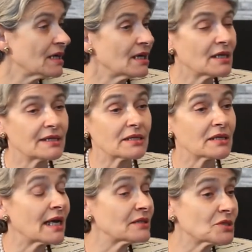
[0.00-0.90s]
There are
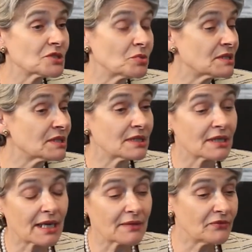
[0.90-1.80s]
countries which
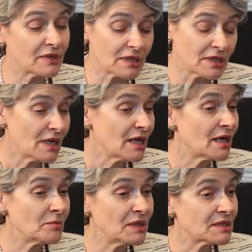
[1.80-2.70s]
have
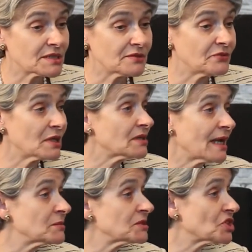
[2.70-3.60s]
a mix of
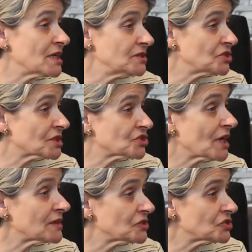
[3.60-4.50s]
climate change
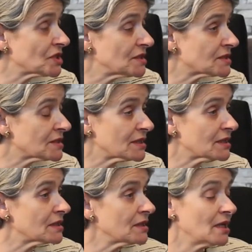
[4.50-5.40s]
challenges.
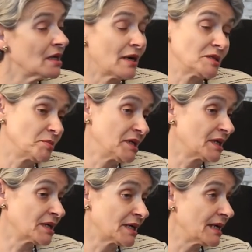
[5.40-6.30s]
I'm
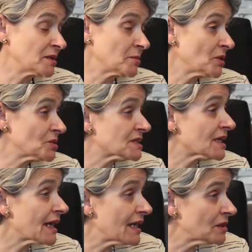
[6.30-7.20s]
speaking again about the
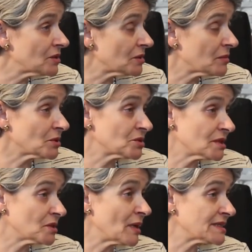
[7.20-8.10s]
Sahel, about
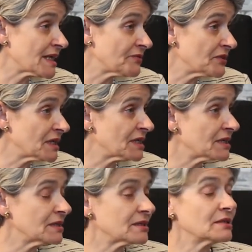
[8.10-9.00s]
West
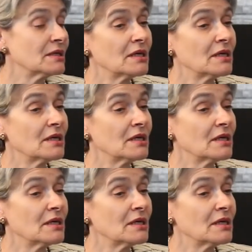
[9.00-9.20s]
Africa.